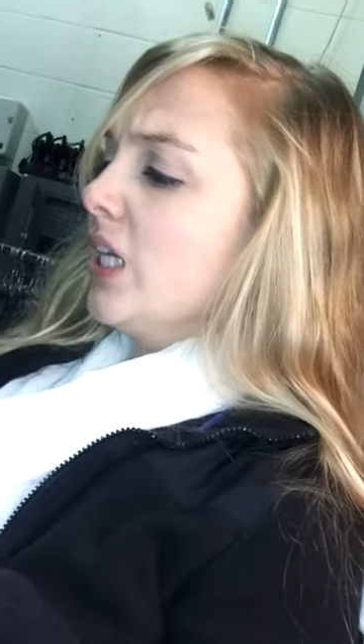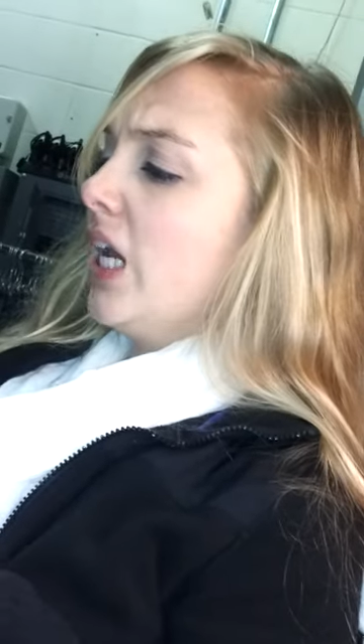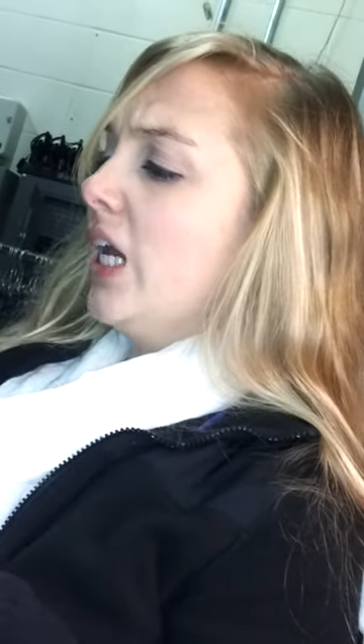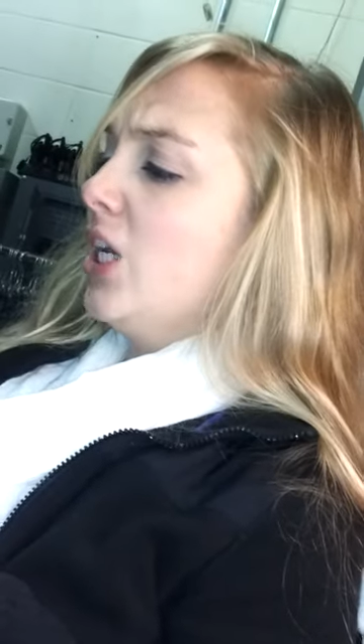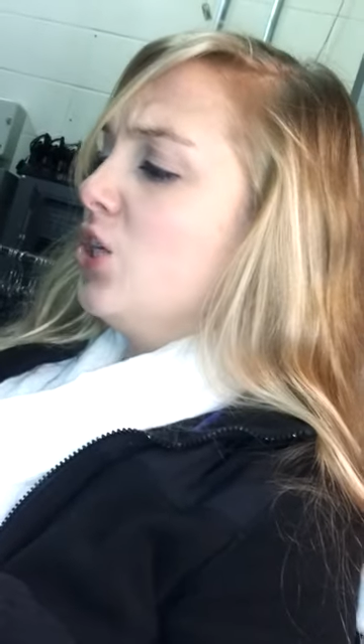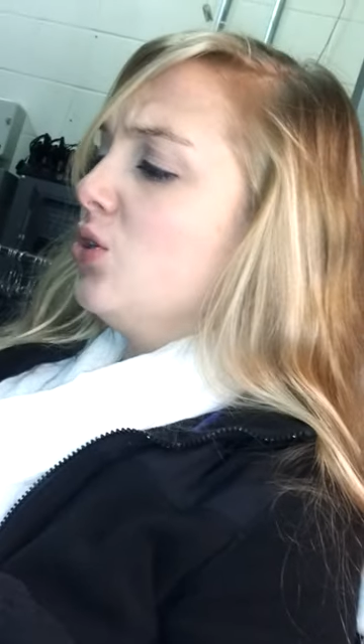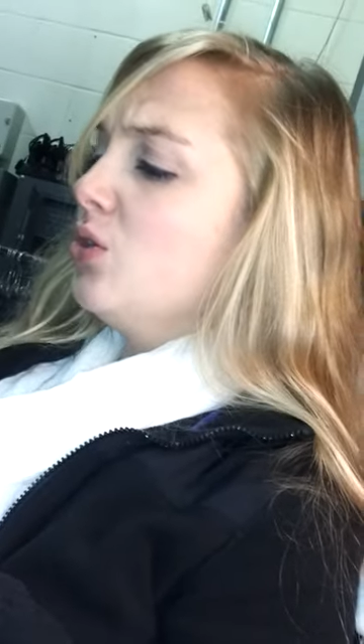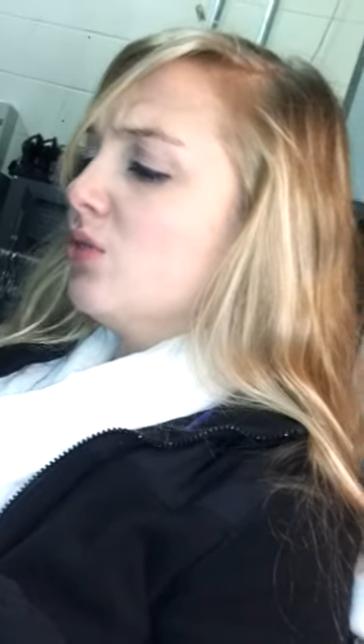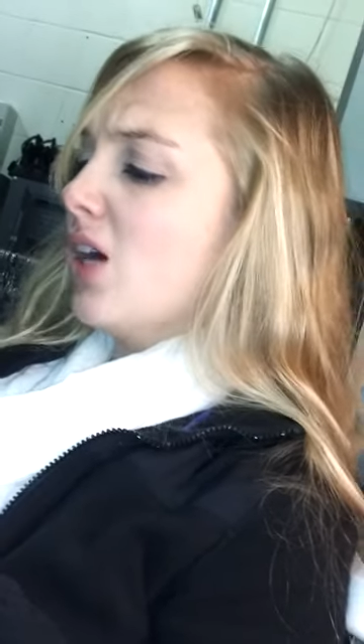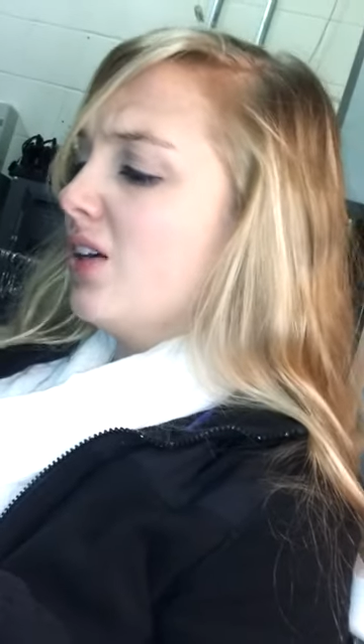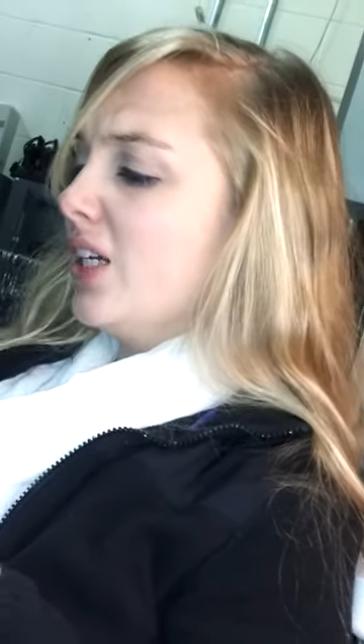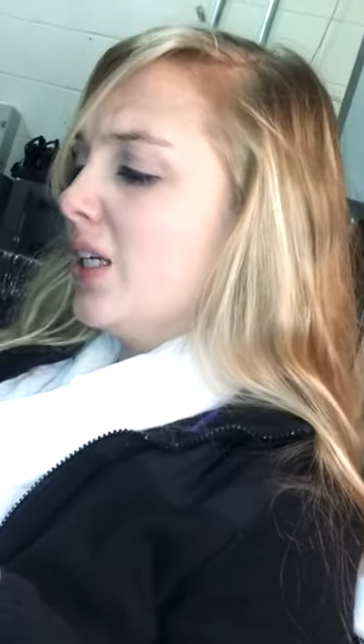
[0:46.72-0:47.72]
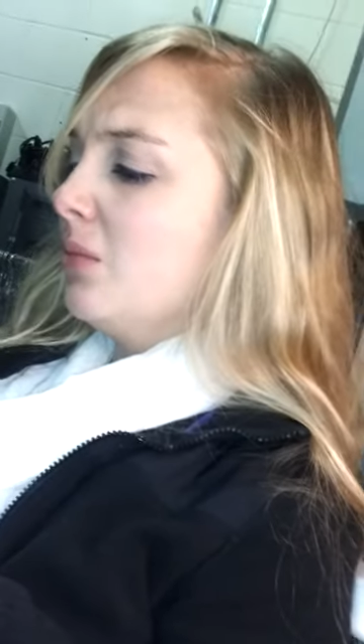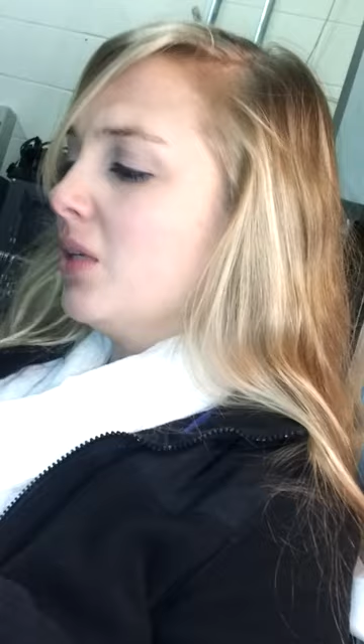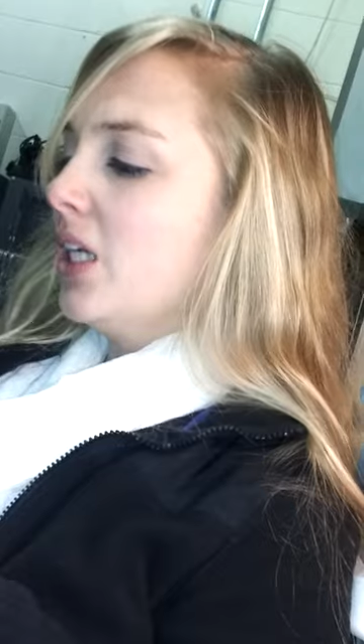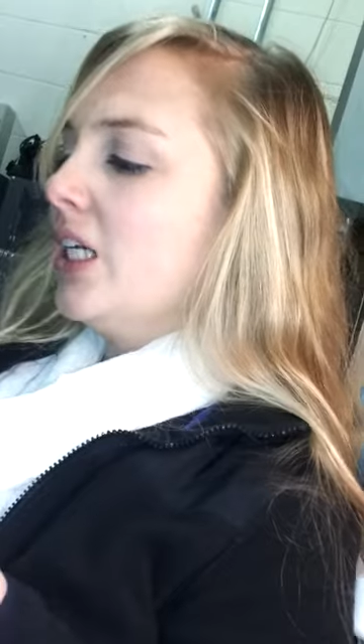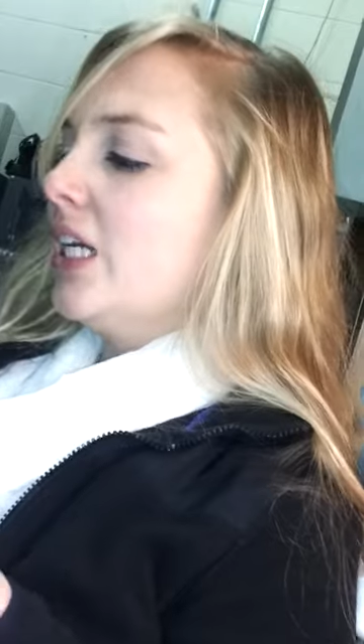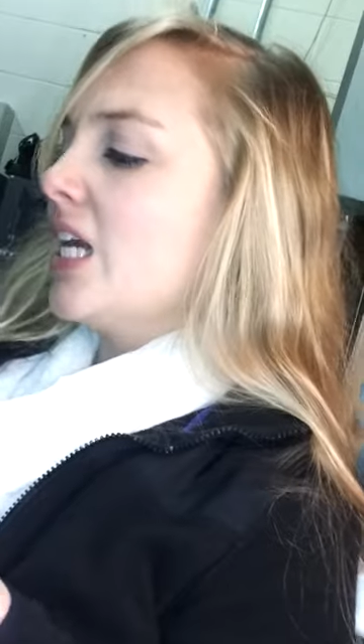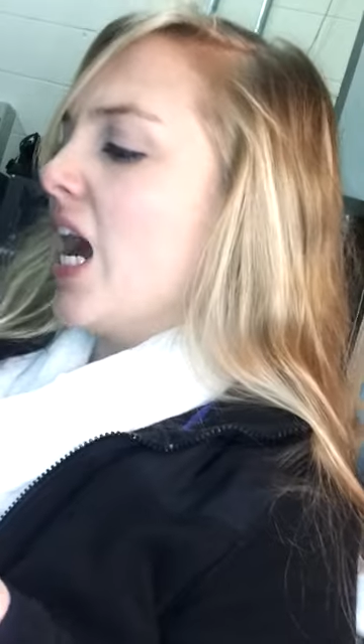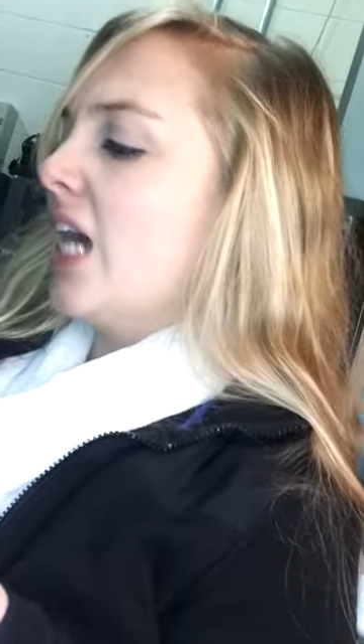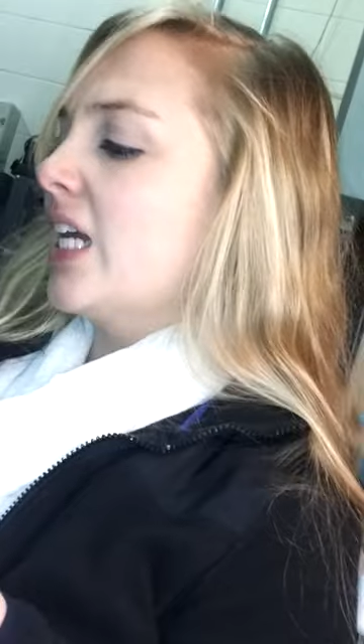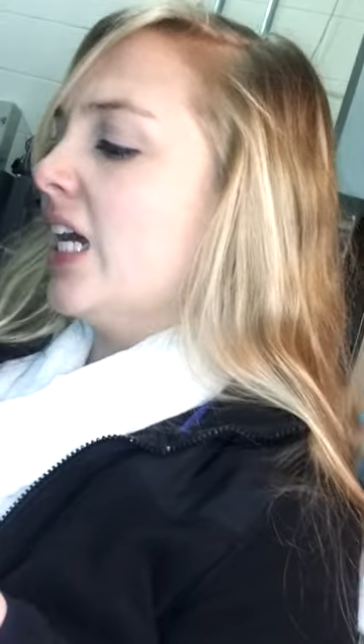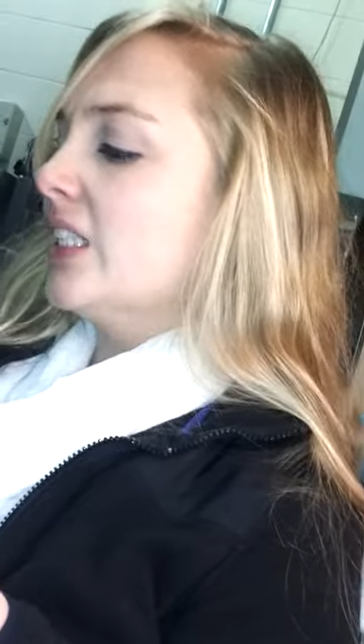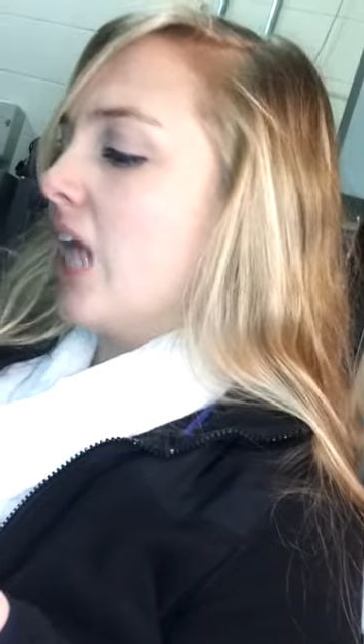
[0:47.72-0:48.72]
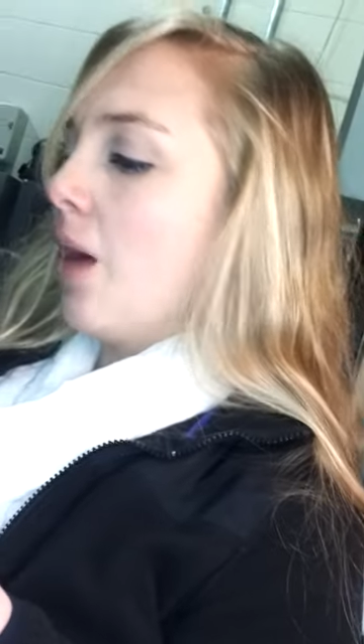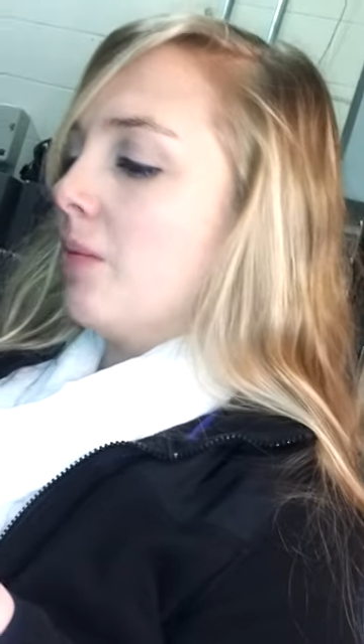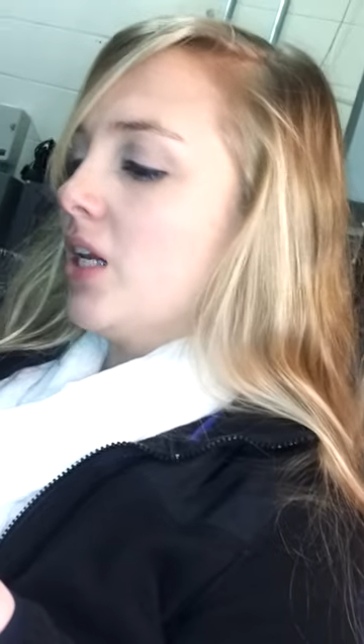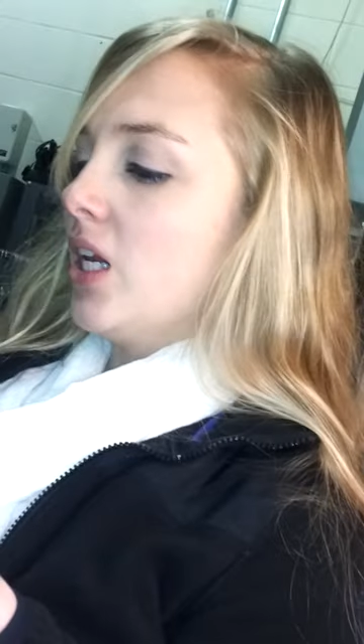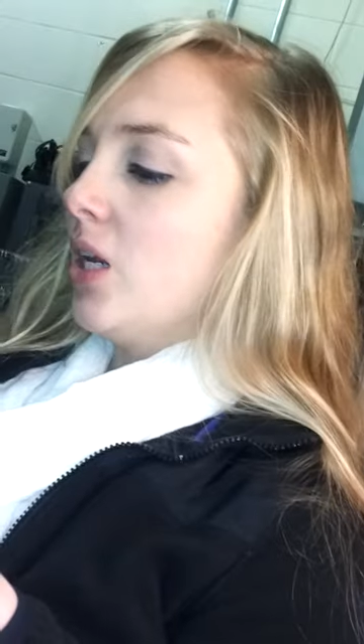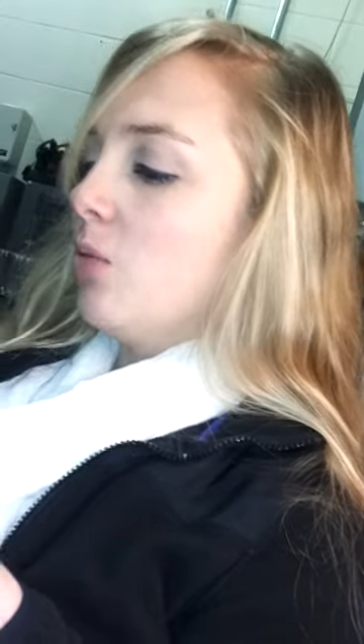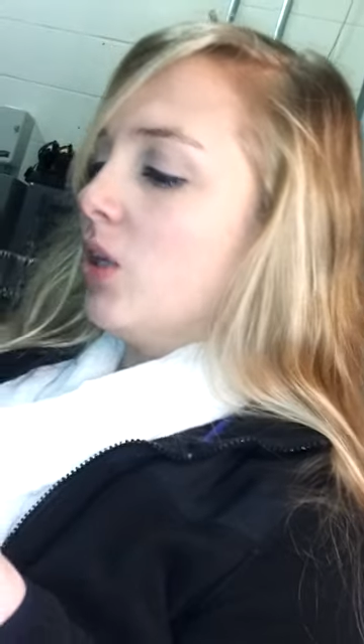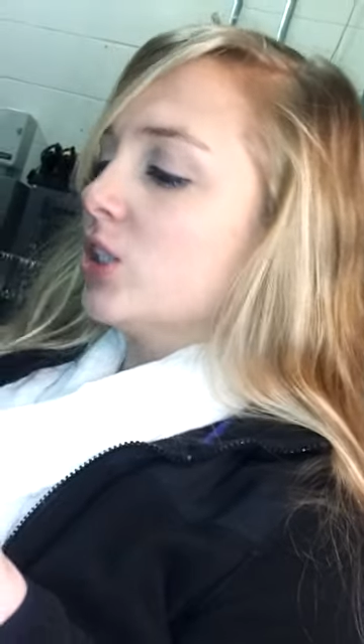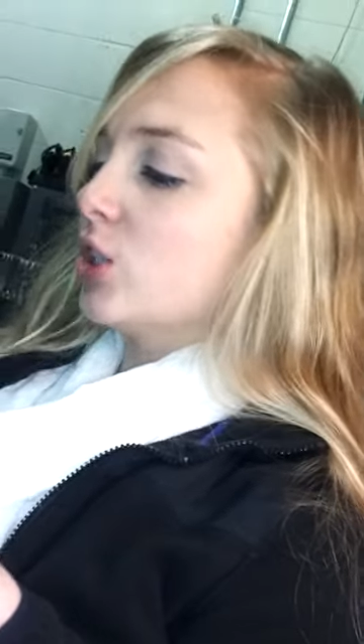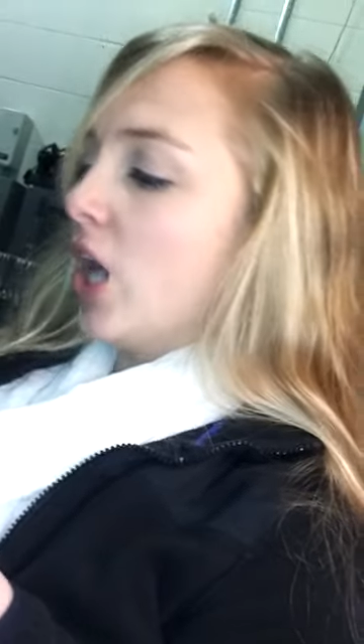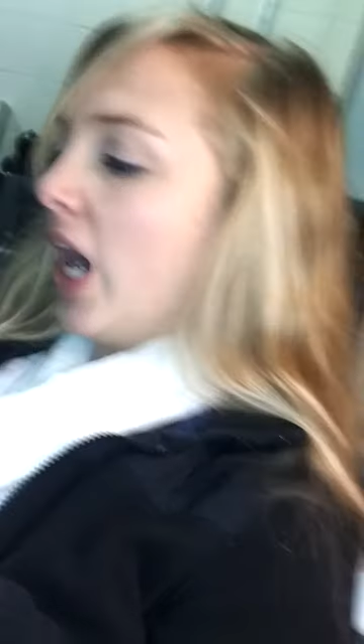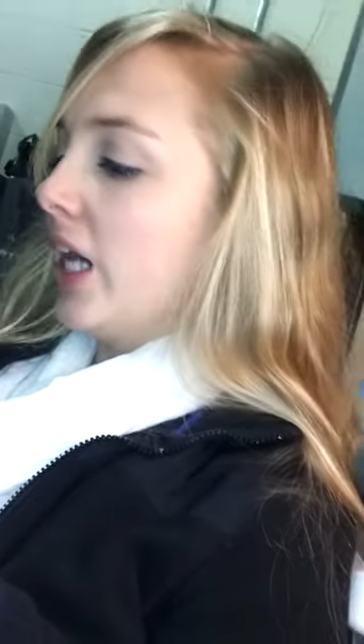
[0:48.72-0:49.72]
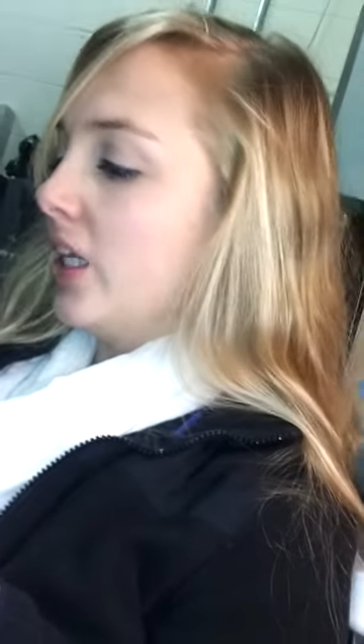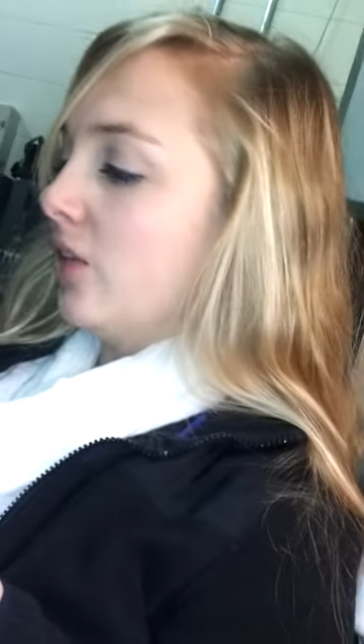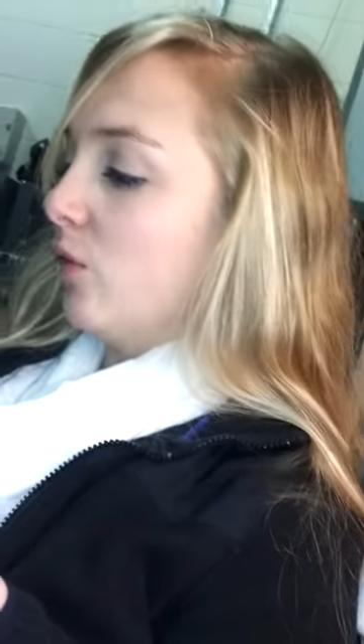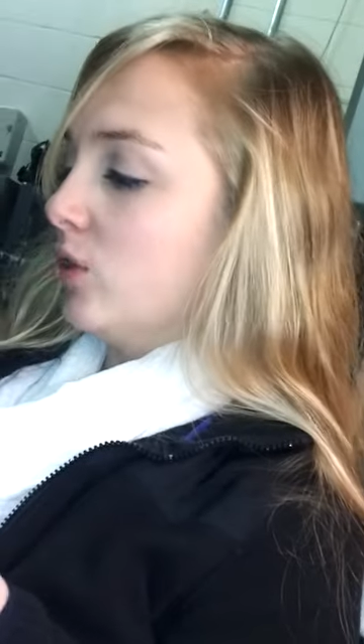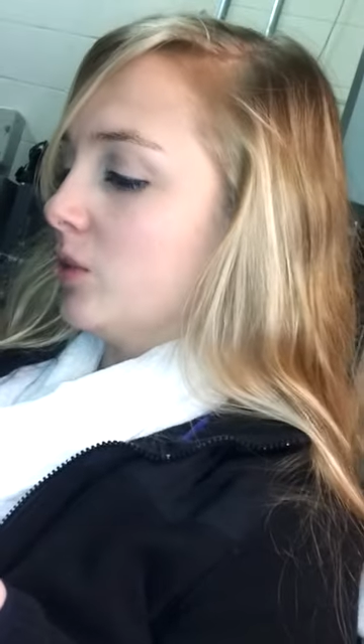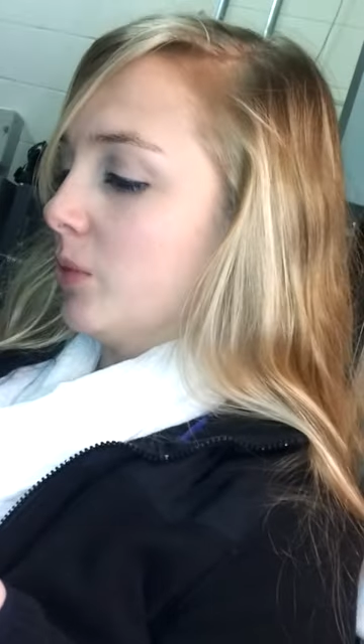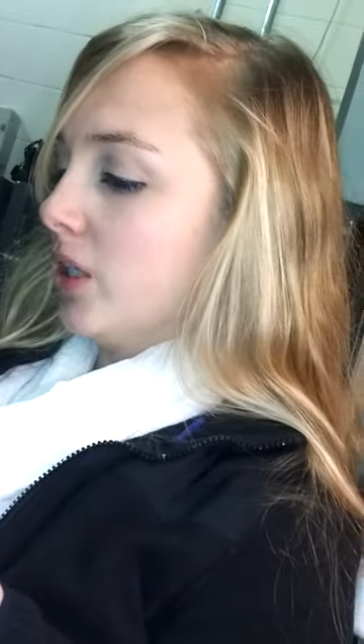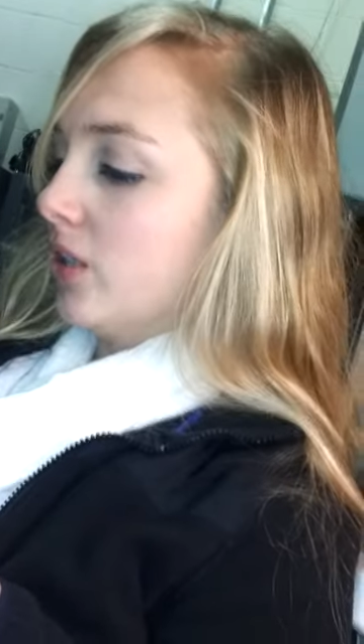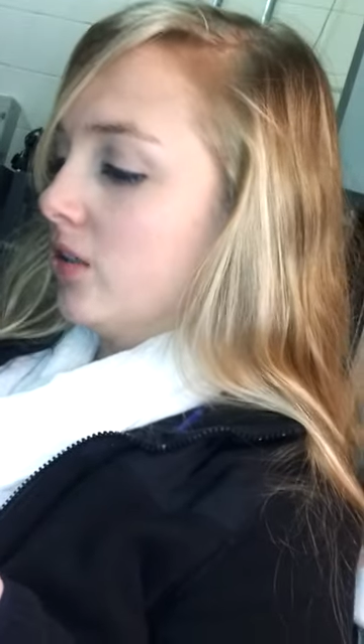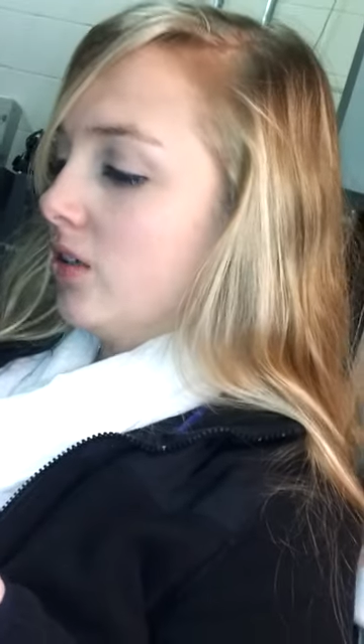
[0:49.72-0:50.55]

And do you love him? Yeah, I guess. I mean, he was crying in the voicemail.